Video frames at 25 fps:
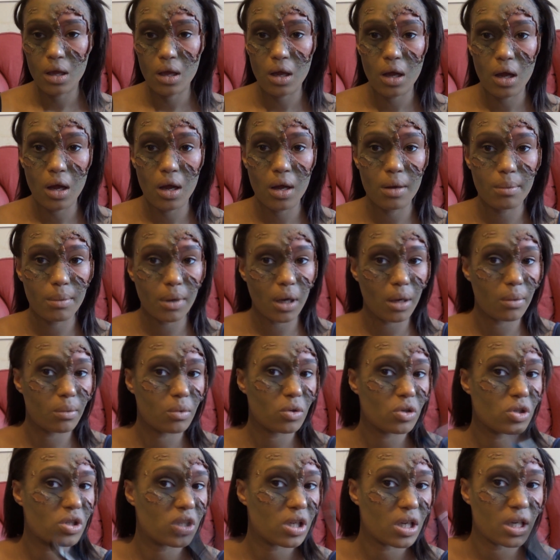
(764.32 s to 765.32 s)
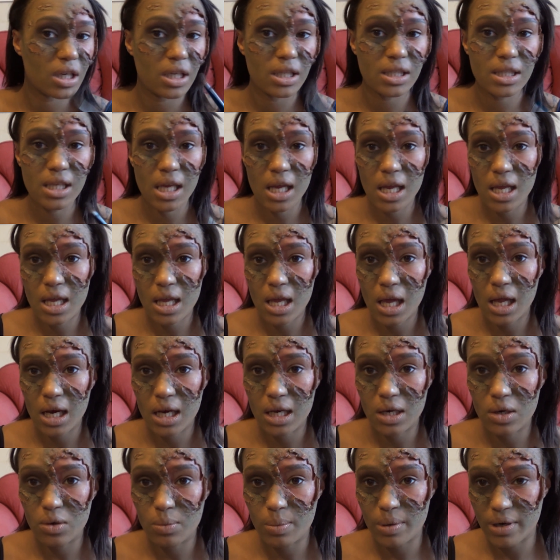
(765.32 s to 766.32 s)
I'm also going to take a
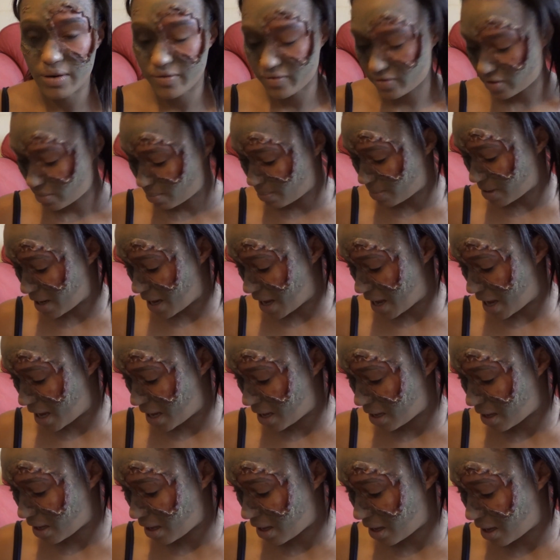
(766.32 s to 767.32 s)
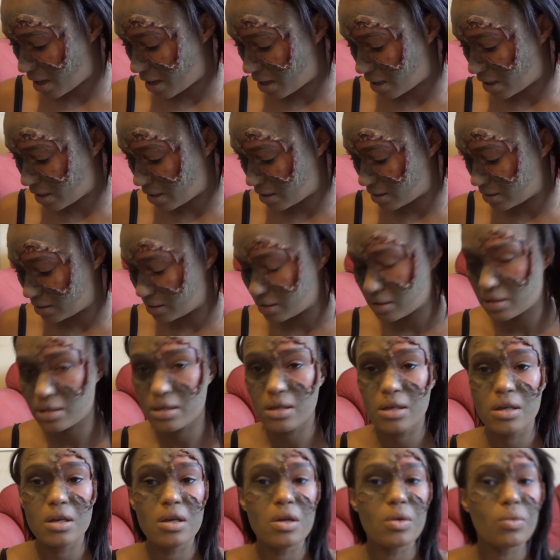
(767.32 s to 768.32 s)
little bit of the black and
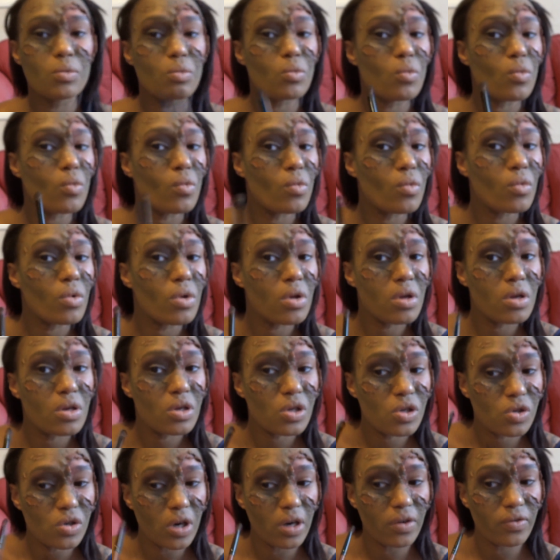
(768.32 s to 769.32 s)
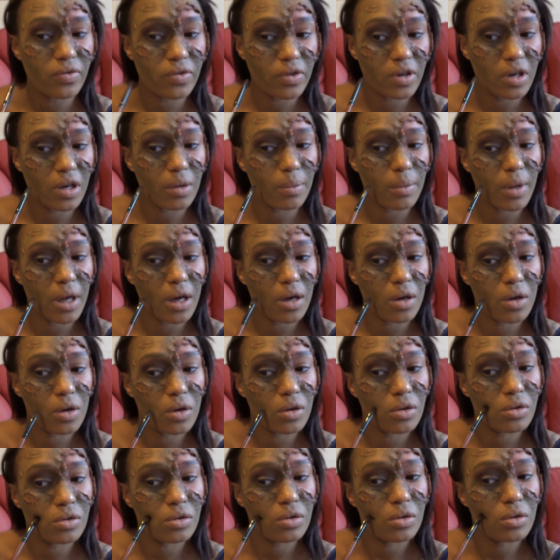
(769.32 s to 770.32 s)
strengthen up that
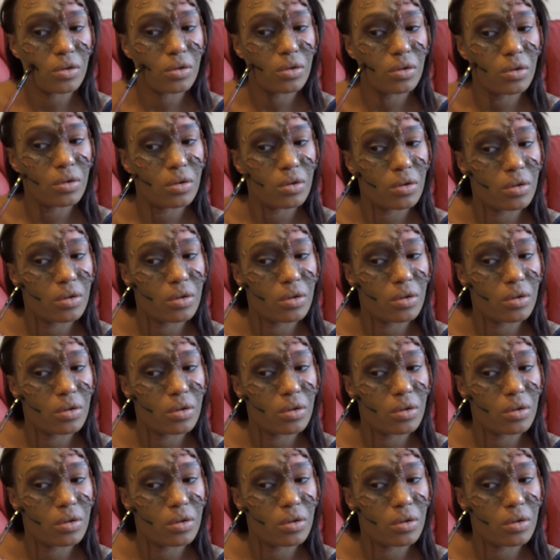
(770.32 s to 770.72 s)
contour.